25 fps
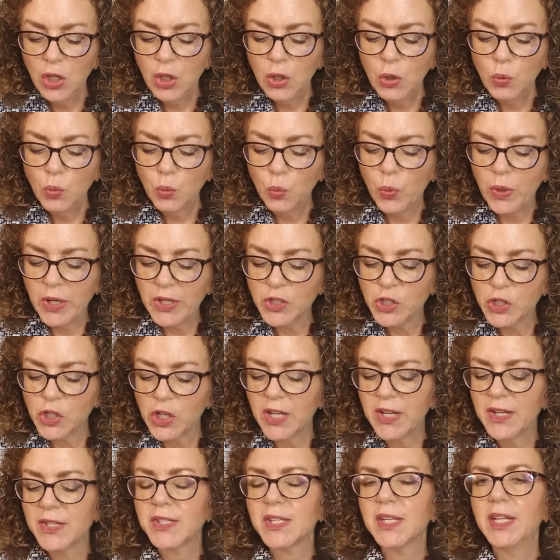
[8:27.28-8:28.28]
which
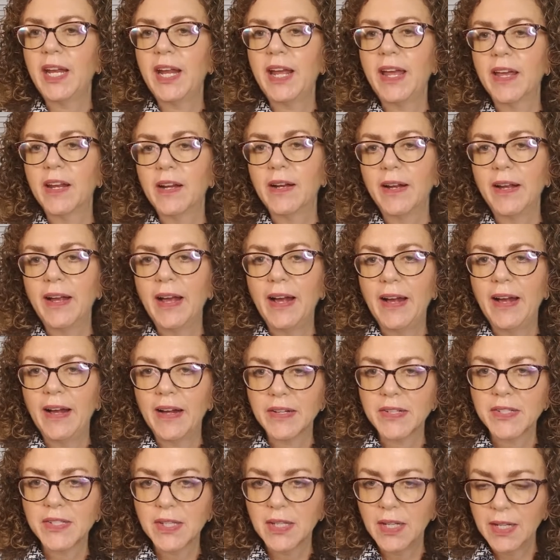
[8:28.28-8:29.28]
is an
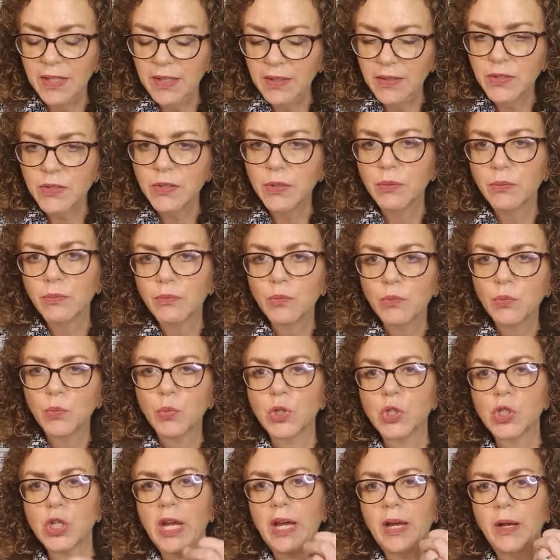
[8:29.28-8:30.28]
antioxidant,
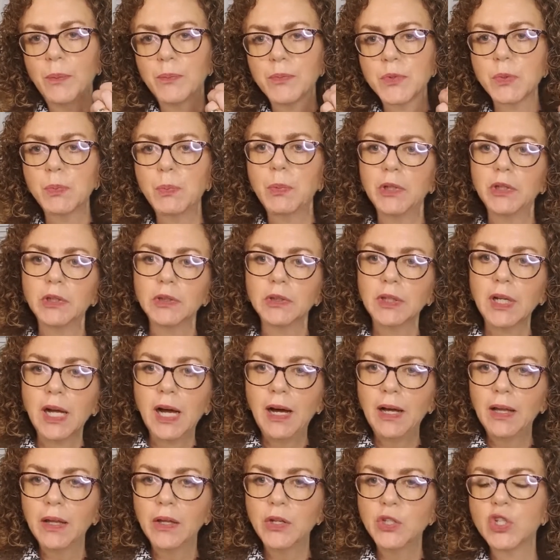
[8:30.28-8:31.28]
which helps build
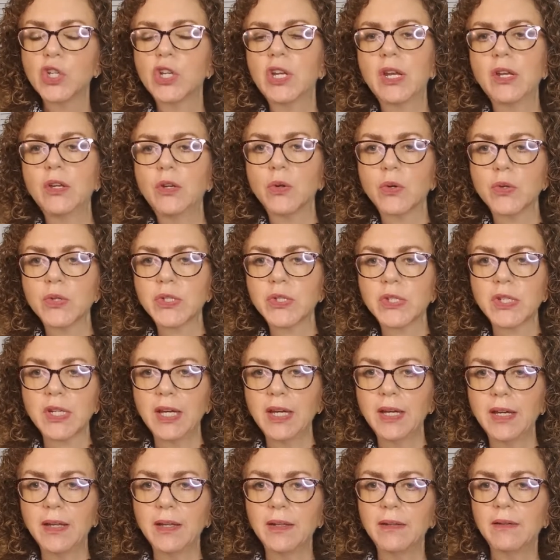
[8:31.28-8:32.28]
collagen in your
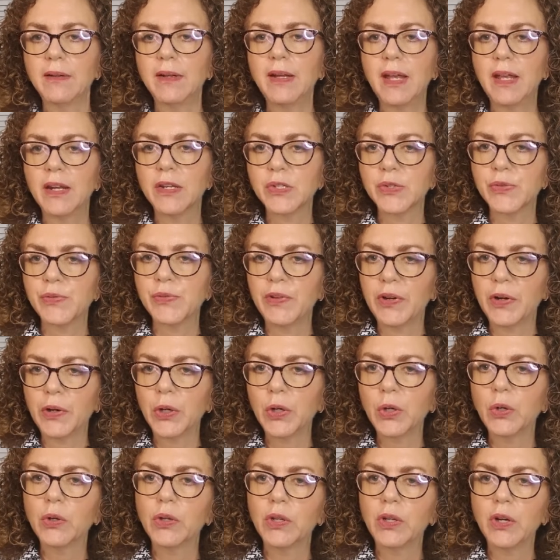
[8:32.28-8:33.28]
skin and is very
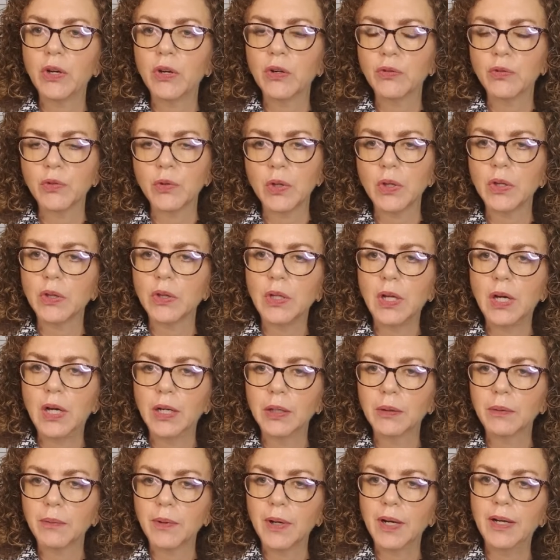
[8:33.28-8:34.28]
good over the
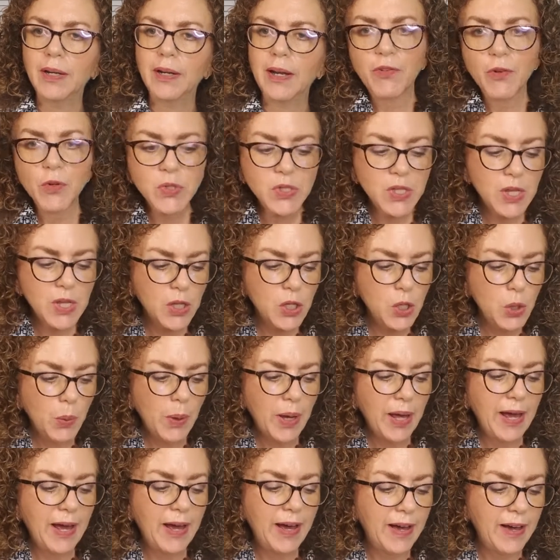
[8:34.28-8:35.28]
long run. First thing you
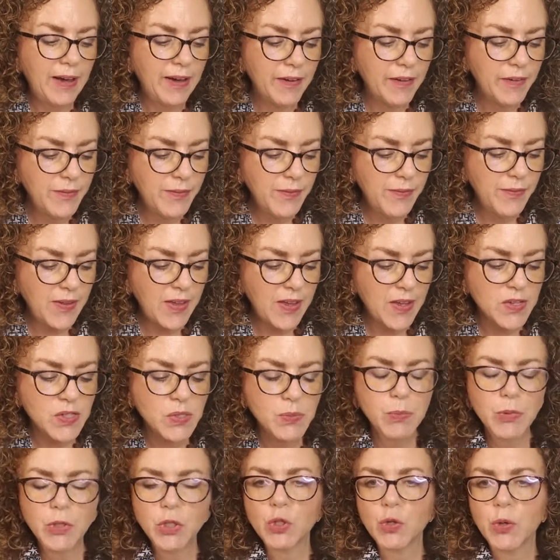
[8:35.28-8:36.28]
have is
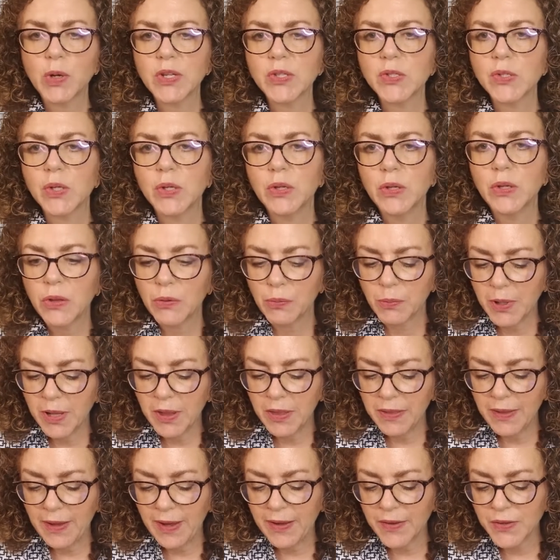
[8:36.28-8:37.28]
Matrixyl
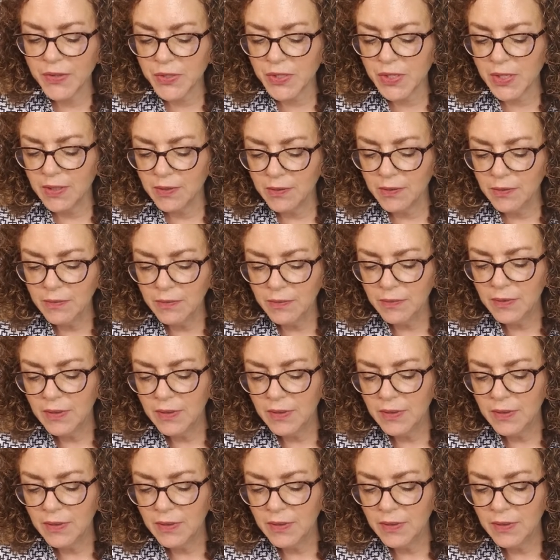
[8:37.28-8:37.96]
3000,